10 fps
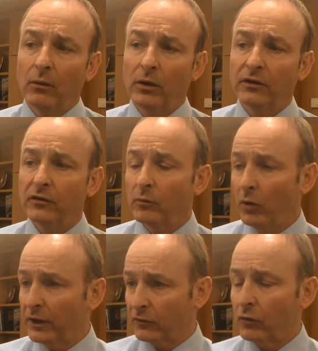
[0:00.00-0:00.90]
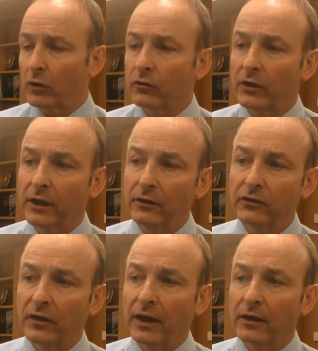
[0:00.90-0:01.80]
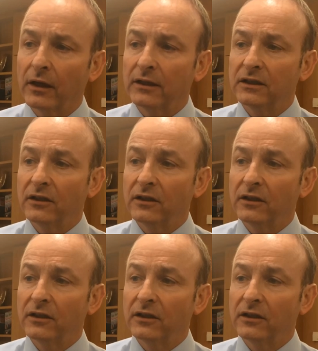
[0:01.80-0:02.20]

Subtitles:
What is even more extraordinary is that